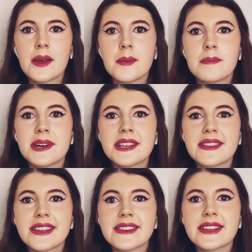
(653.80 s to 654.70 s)
But
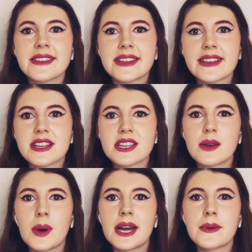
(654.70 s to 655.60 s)
this is essentially
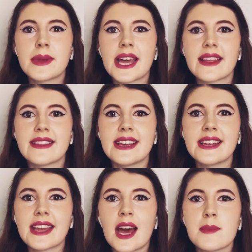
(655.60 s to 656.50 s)
why we get the
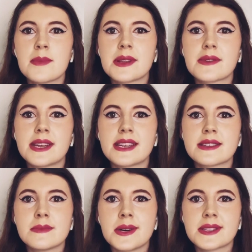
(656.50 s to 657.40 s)
gap between
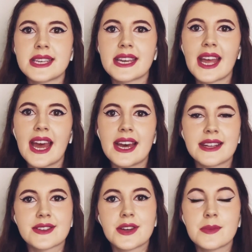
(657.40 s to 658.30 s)
demotic
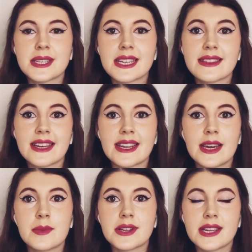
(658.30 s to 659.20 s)
and Coptic that
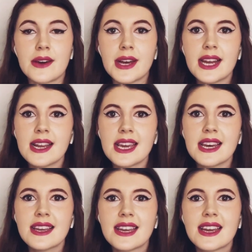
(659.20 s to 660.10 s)
I pointed out
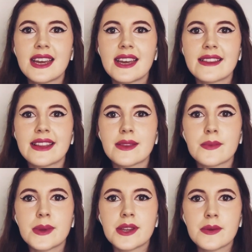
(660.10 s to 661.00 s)
earlier, since
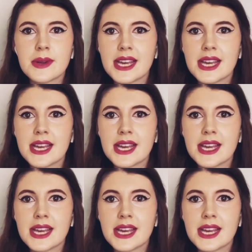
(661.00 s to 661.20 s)
we don't really